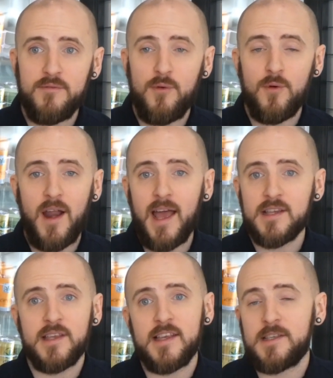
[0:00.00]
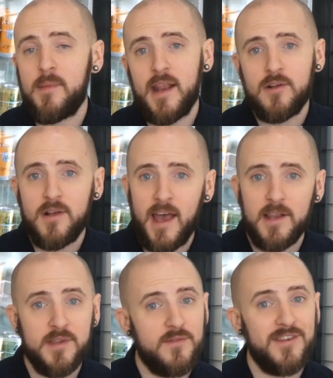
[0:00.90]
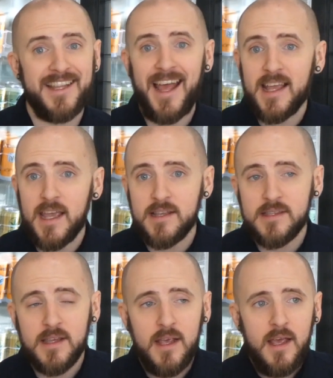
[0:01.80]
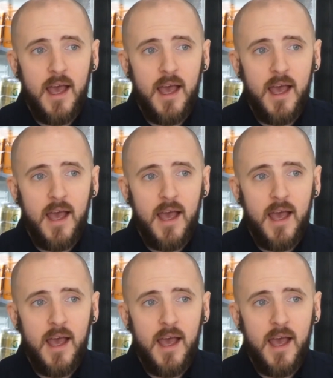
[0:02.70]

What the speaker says: for access to medical cannabis for decades.